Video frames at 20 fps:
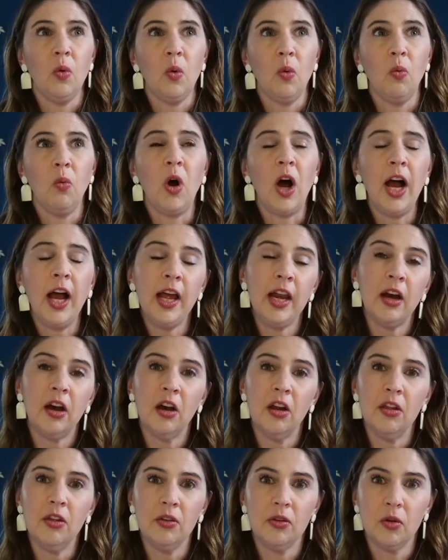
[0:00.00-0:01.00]
what
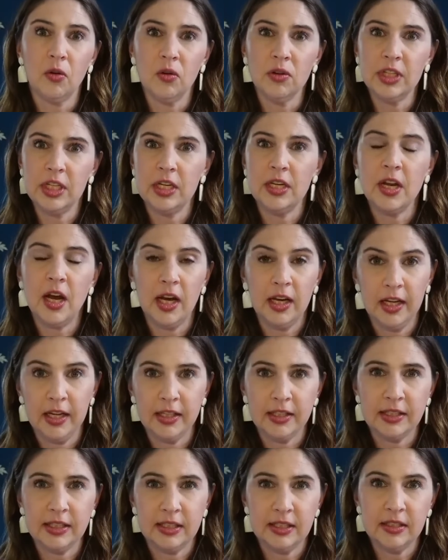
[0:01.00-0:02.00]
are the golden
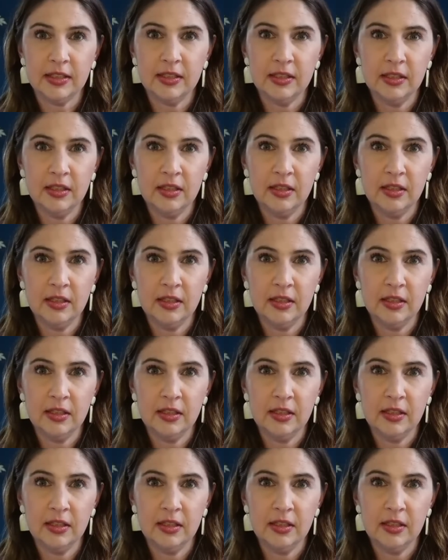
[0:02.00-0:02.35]
nuggets?